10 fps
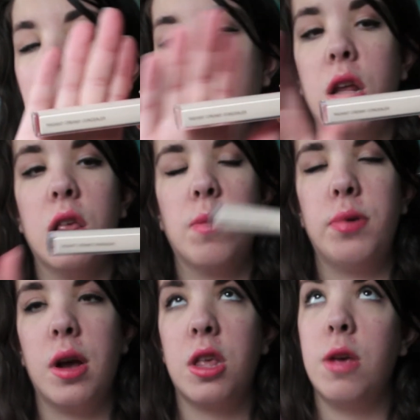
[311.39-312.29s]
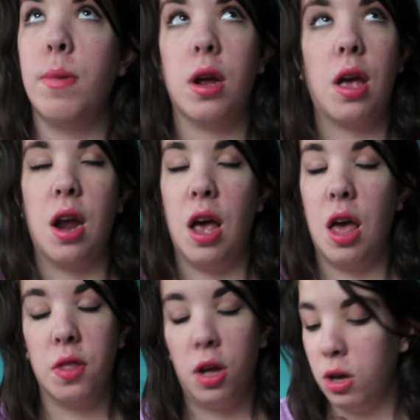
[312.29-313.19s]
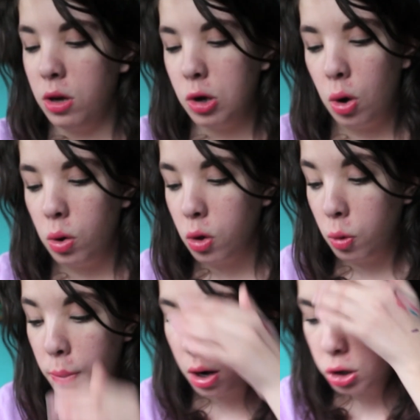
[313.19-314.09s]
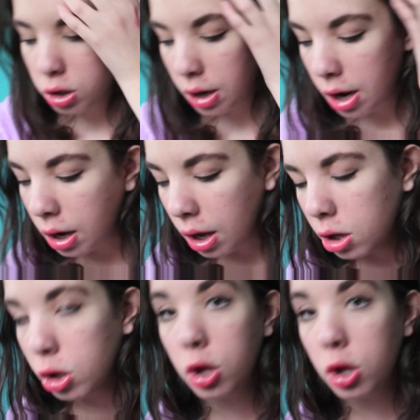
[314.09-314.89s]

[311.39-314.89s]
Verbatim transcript: It is pricey, but again, I had the whole coupon shenanigans,